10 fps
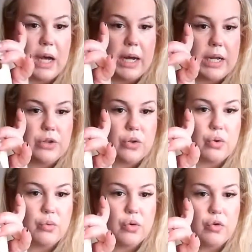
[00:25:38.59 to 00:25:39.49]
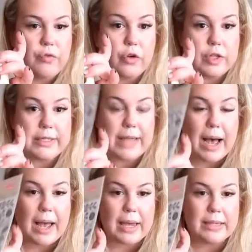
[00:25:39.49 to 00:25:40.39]
on either the roof or the
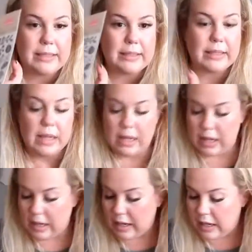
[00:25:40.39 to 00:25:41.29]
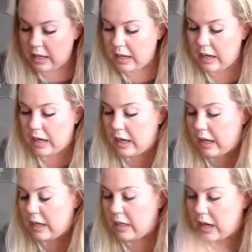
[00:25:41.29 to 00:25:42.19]
sides.
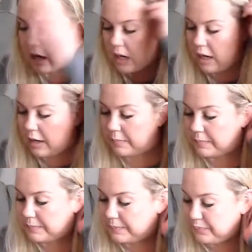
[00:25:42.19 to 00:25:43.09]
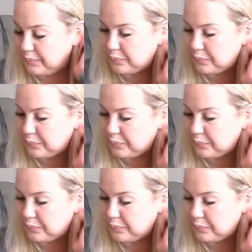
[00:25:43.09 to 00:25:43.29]
And because